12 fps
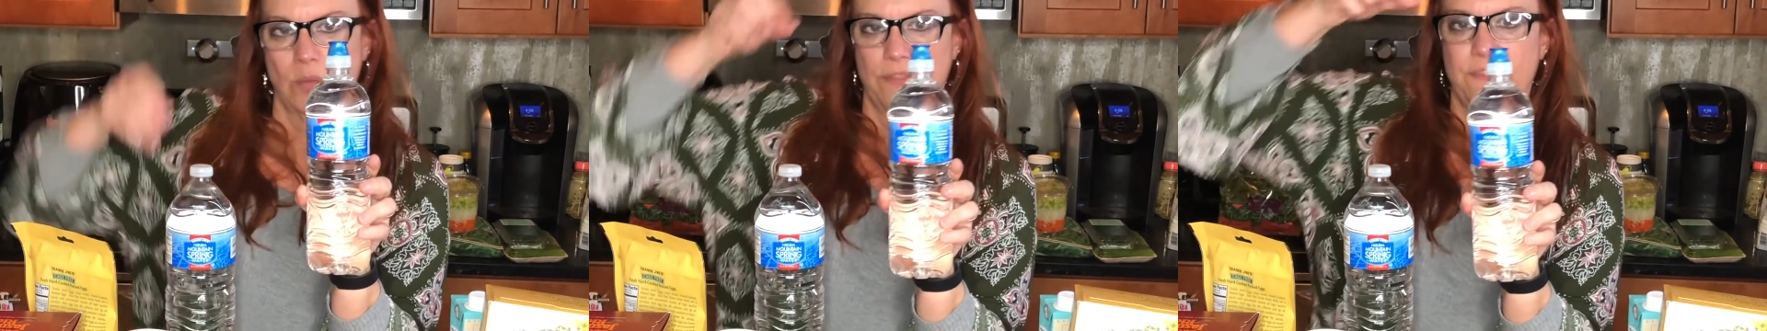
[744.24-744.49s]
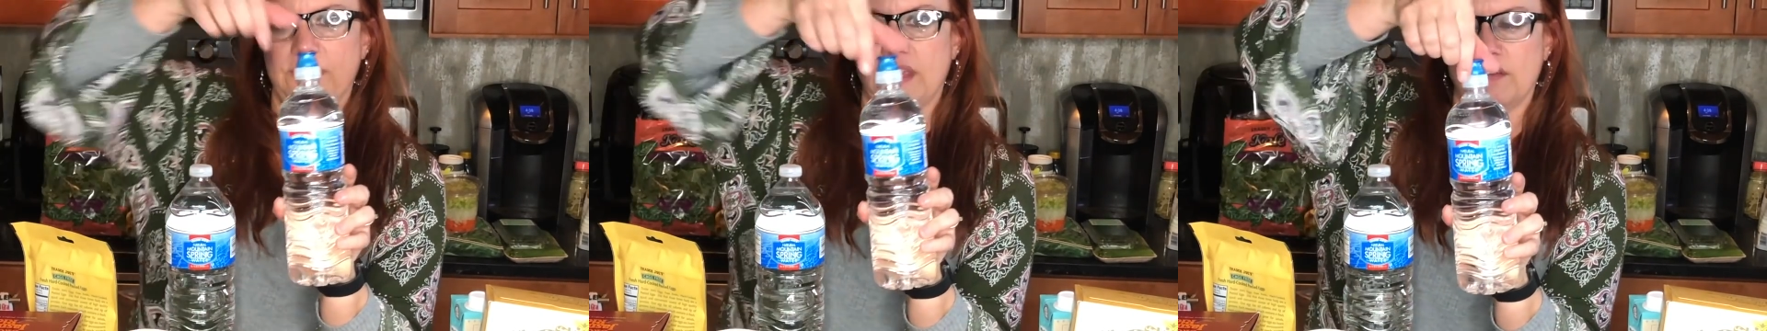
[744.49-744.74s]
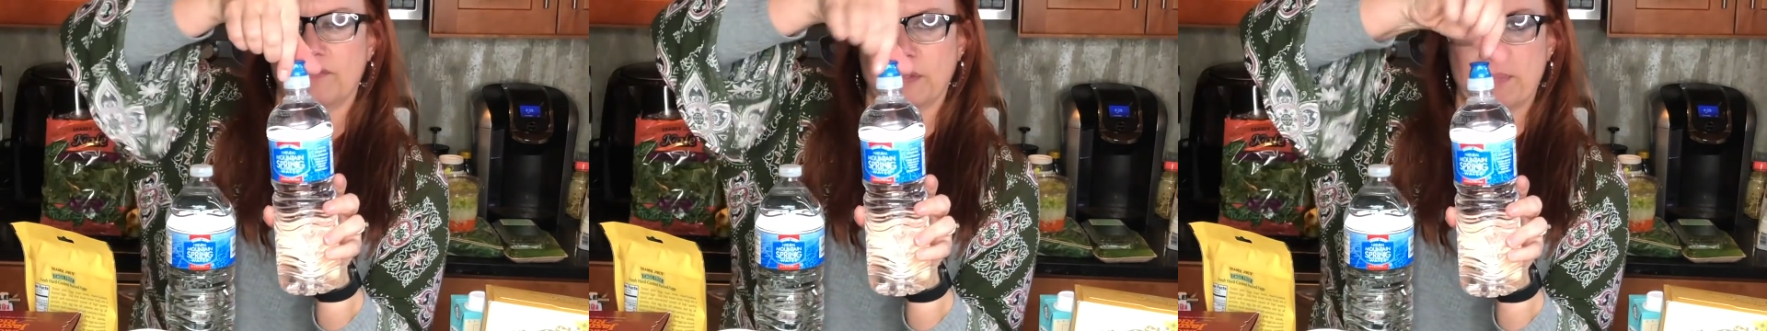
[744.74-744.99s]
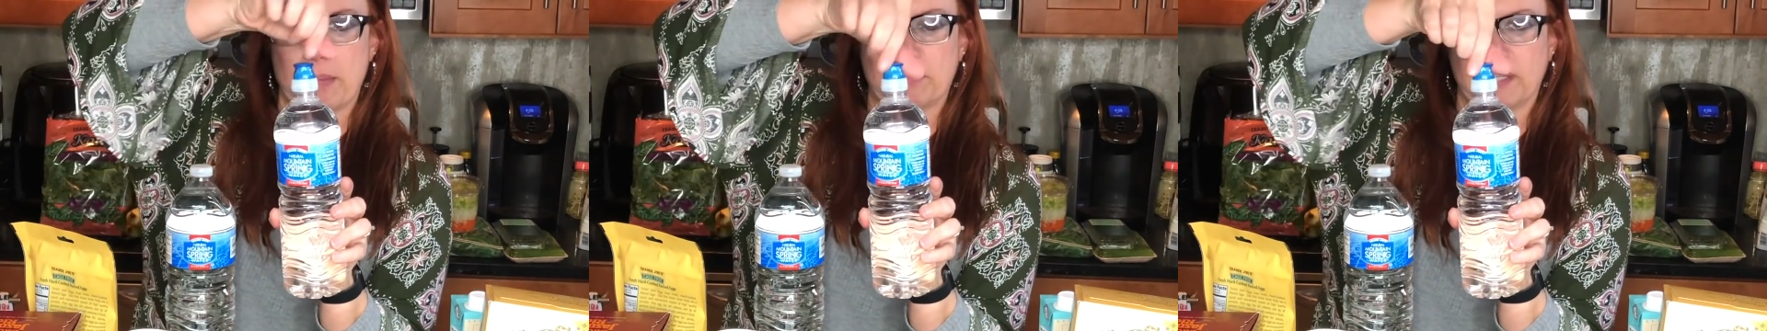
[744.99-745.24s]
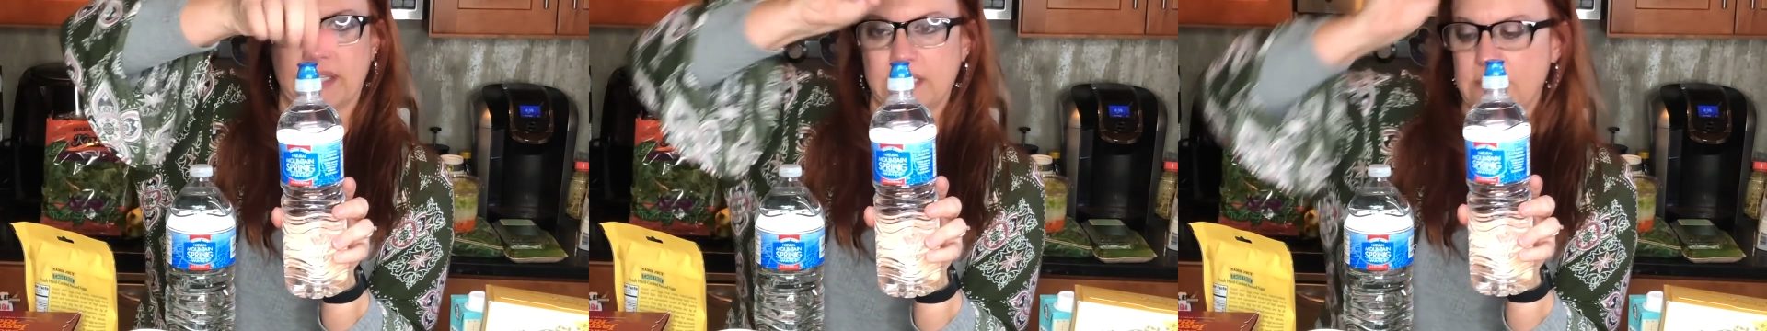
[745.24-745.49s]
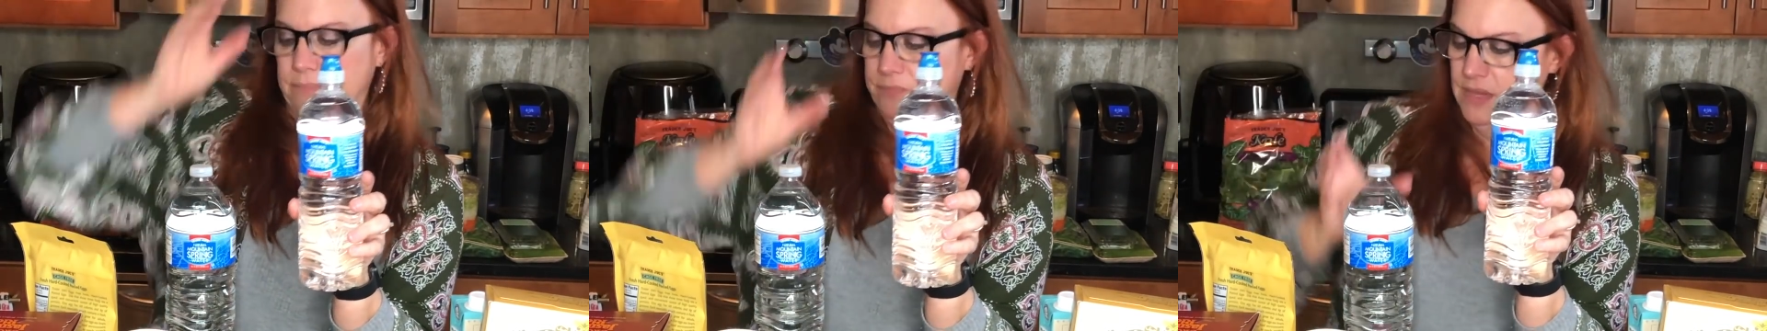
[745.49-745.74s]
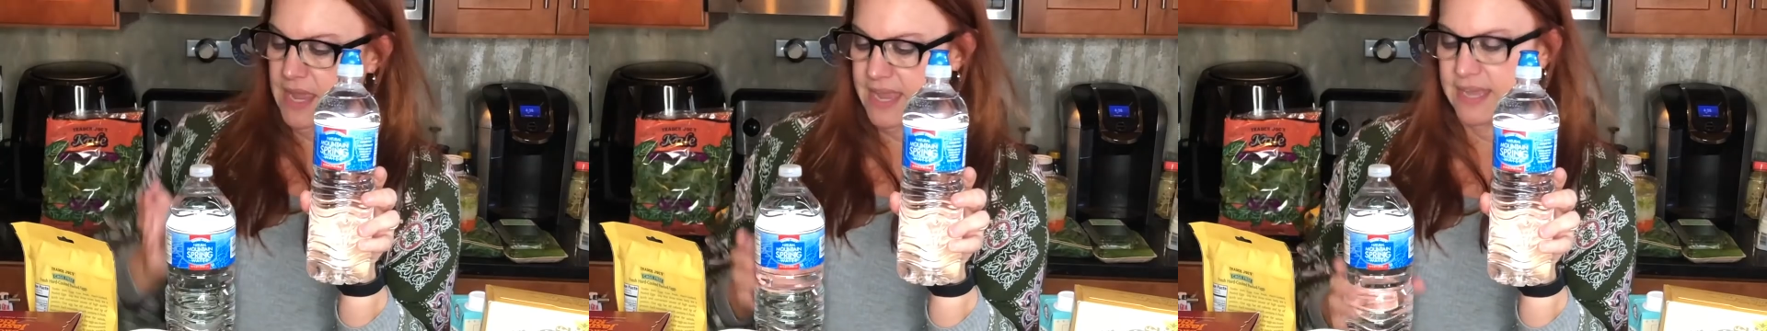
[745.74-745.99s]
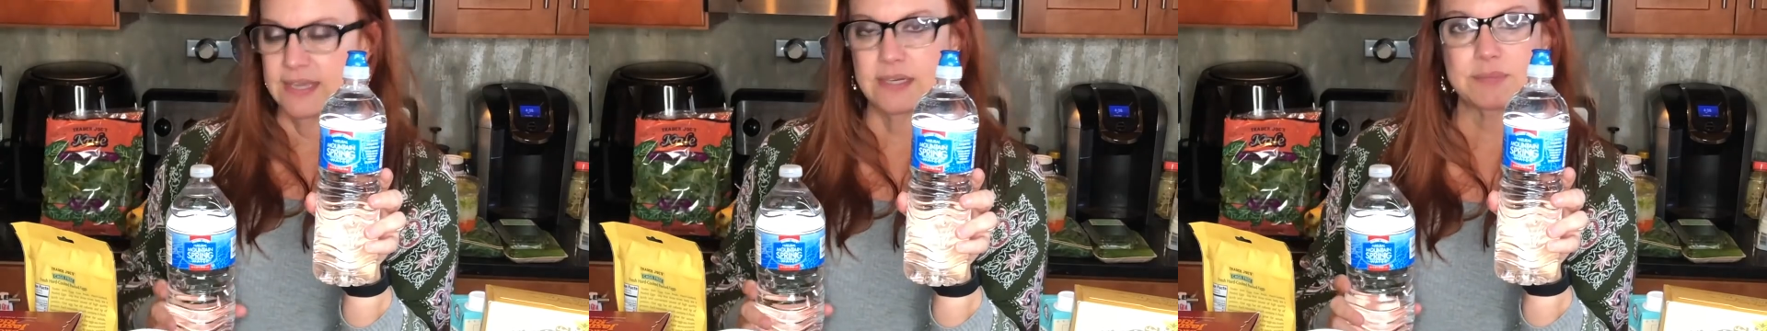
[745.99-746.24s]
with the flip up lid,
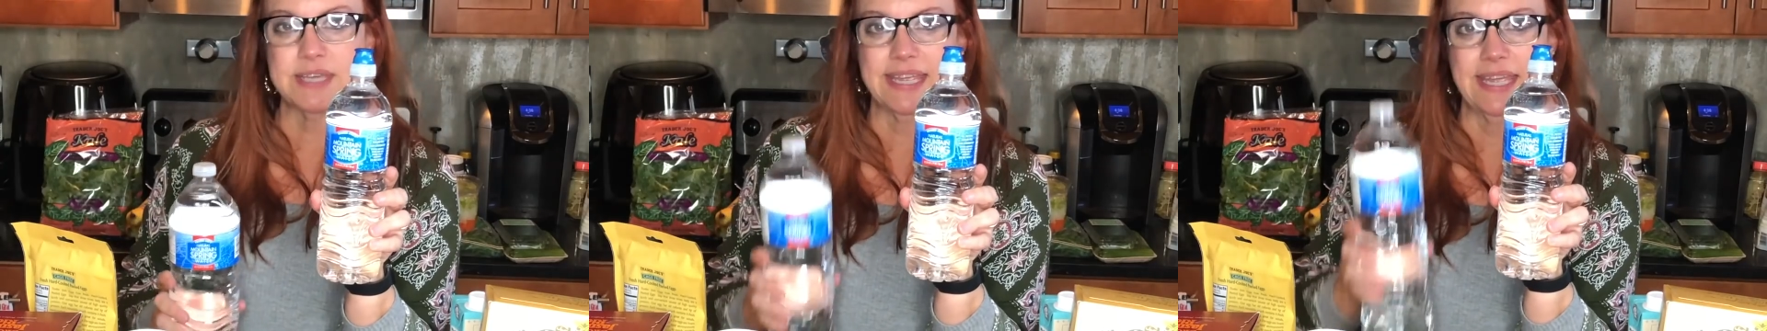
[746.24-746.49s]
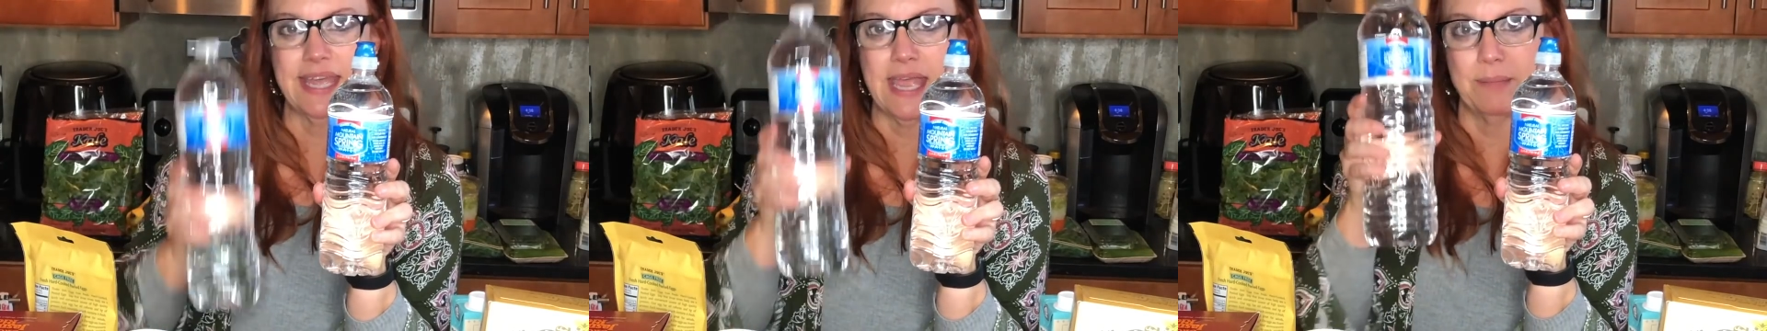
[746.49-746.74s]
and I'm taking